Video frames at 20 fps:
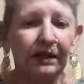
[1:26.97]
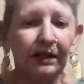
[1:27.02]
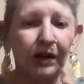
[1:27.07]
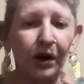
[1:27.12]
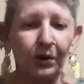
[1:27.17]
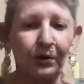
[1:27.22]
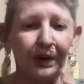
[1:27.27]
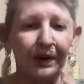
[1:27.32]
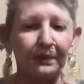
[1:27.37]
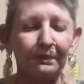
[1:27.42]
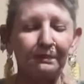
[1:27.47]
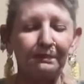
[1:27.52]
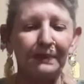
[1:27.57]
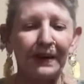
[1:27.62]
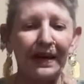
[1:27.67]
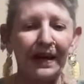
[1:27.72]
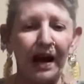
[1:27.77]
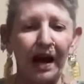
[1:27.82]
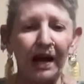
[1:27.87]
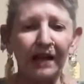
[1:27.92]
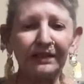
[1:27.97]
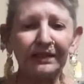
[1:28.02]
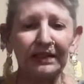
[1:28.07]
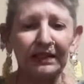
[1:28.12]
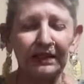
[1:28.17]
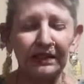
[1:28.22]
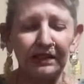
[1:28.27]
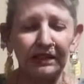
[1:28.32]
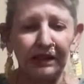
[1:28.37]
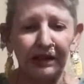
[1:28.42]
going beyond
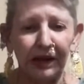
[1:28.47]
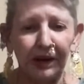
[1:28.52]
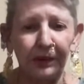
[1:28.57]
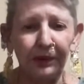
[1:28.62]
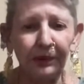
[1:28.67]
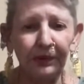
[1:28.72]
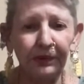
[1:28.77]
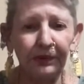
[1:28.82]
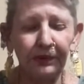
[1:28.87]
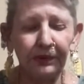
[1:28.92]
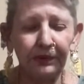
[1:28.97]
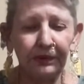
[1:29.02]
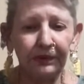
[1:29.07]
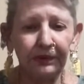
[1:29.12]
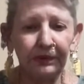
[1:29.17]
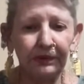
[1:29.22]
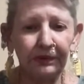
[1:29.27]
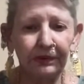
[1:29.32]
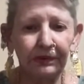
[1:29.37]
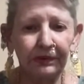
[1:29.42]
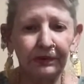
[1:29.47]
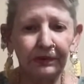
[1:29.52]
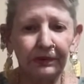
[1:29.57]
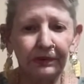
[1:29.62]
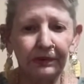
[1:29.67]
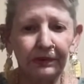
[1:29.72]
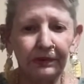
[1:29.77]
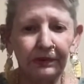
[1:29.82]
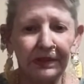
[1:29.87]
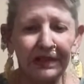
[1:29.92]
ego
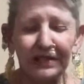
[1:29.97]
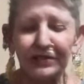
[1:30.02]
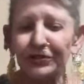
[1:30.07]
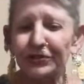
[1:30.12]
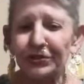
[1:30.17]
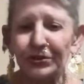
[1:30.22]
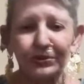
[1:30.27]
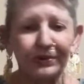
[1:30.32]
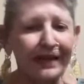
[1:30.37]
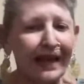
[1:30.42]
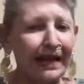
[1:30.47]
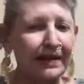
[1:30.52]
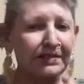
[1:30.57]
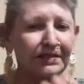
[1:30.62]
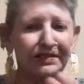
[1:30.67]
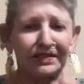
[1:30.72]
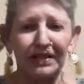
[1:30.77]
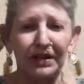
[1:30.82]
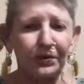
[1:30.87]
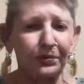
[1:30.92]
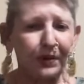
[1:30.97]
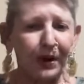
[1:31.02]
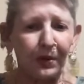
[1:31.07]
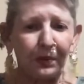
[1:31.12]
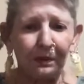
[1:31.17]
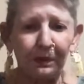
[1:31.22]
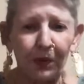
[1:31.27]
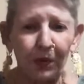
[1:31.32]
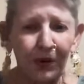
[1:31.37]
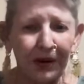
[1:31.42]
into that zero
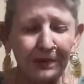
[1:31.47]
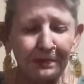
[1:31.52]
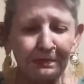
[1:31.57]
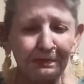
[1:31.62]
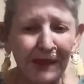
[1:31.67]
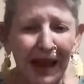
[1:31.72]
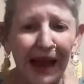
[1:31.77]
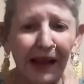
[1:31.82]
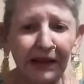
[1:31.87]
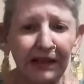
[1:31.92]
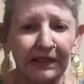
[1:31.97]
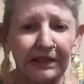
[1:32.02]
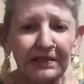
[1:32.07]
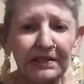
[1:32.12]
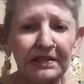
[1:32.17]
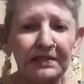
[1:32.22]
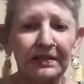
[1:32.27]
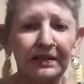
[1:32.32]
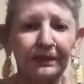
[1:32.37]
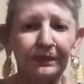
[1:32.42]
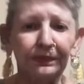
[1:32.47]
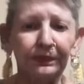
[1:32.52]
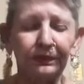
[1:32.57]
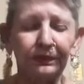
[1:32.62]
point balance.